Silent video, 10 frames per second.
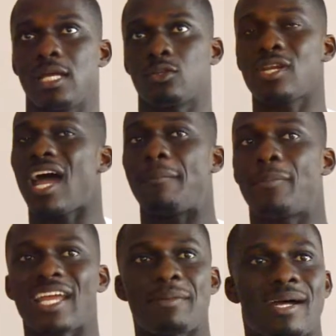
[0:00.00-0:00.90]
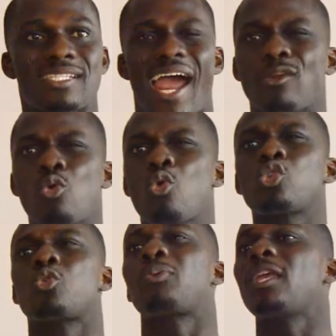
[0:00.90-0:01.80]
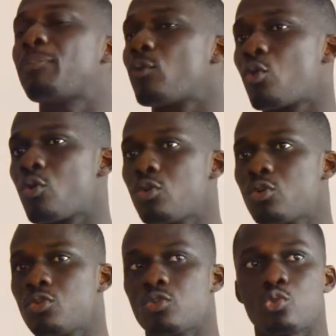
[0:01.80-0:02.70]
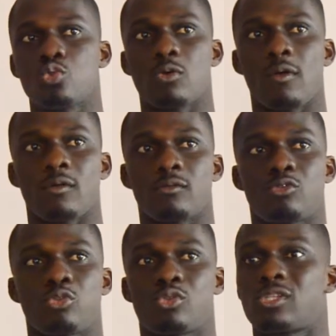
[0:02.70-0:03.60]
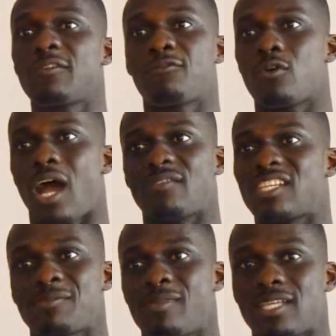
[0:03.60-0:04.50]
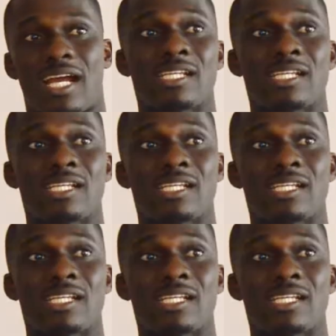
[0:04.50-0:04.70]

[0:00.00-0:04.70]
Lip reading: not that I'm bragging, but I don't go to people to seek for advertisement.